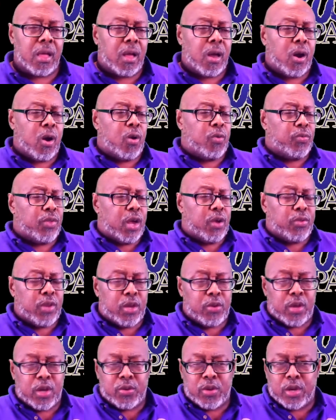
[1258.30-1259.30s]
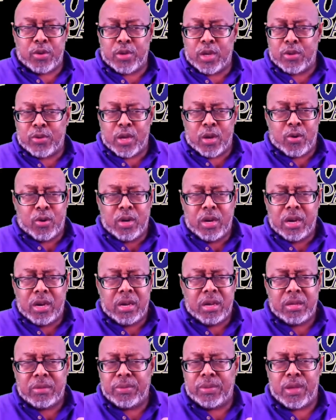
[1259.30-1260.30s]
Oh, no.
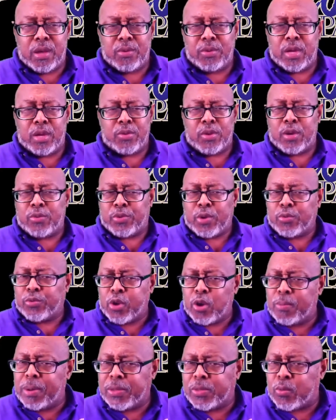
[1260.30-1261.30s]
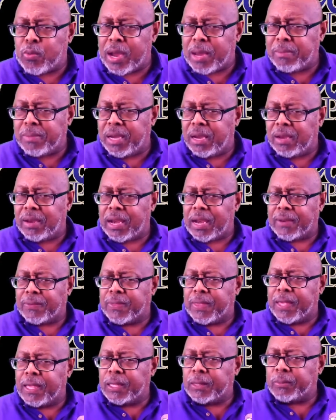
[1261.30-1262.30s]
Don't talk about the white man like that.